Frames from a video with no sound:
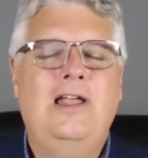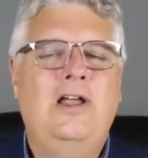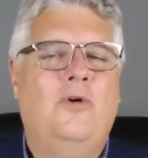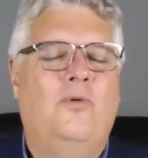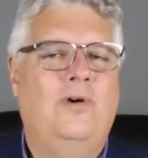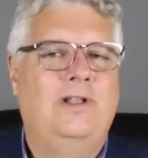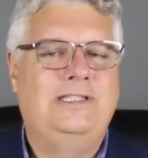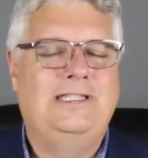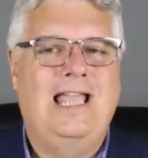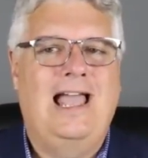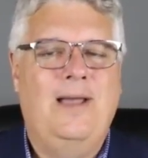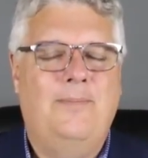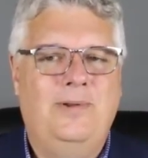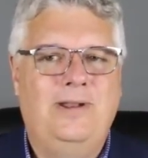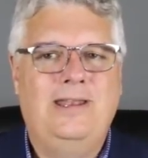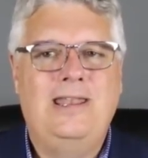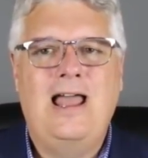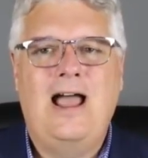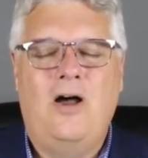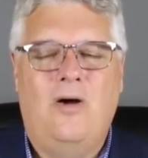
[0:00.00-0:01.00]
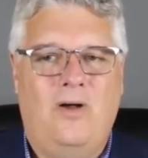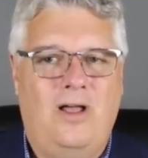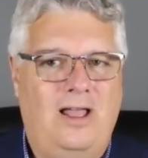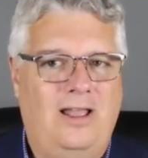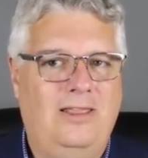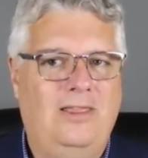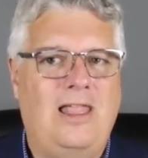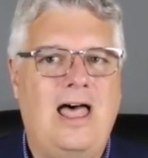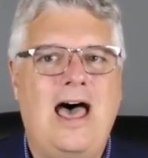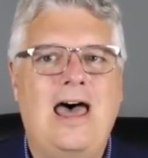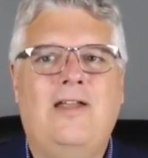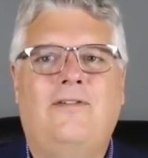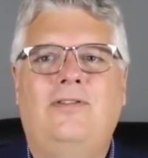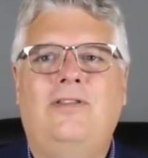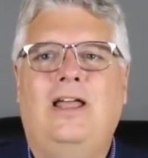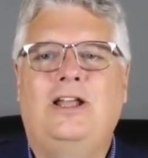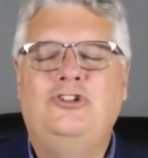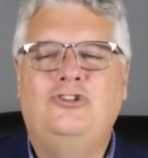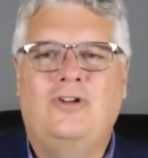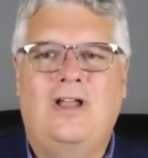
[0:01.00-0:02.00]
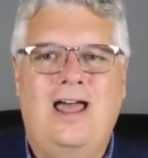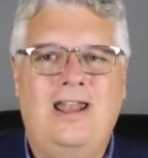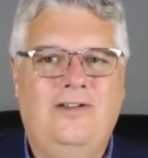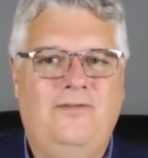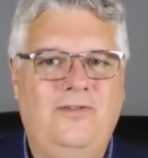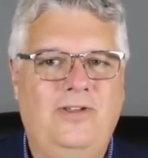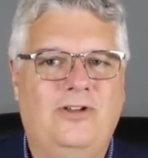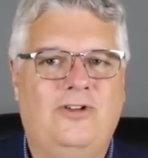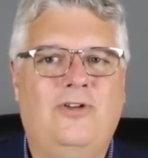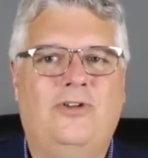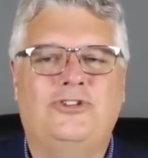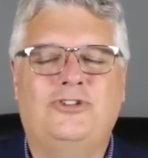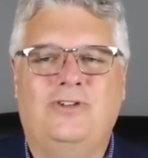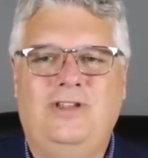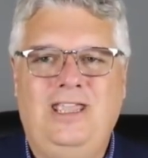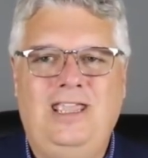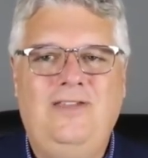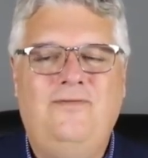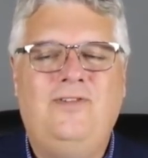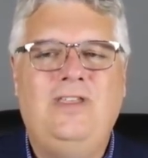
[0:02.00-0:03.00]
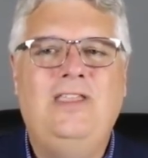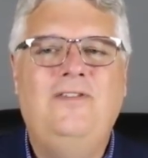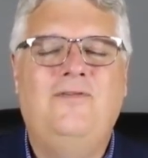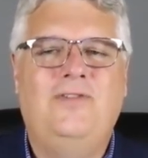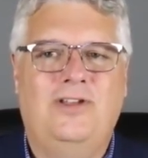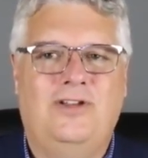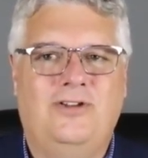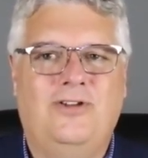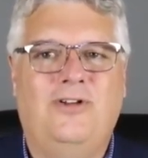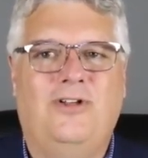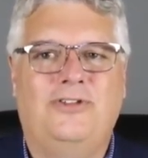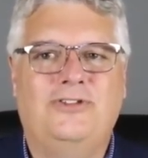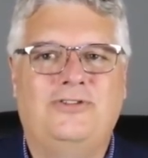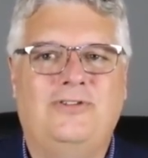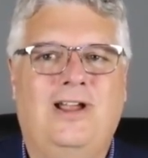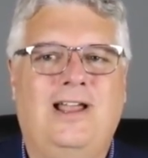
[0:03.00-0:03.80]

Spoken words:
What's happening now? A lot of electronic vehicles or EV vehicles,